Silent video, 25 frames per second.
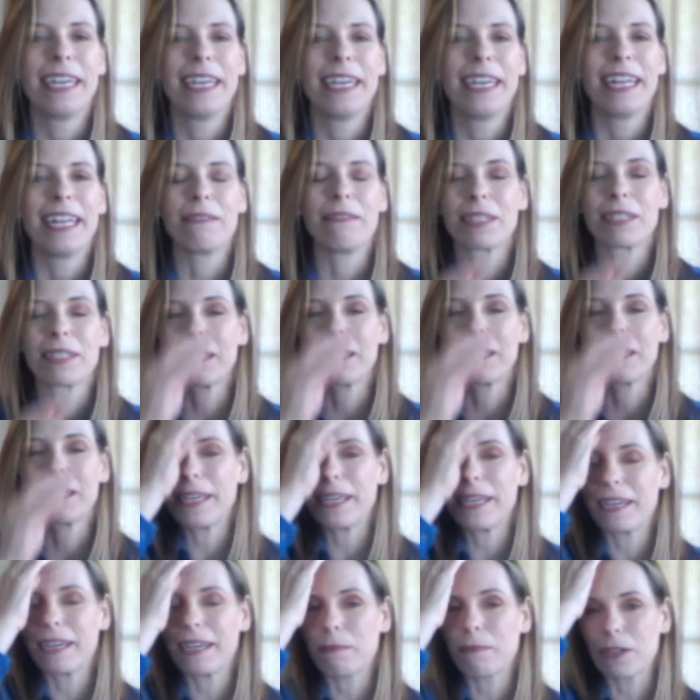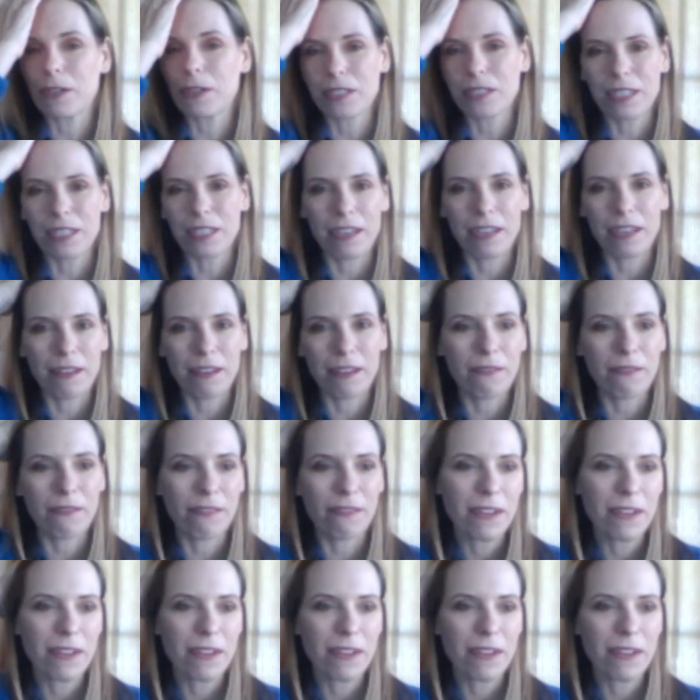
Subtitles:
It was going to be an immersive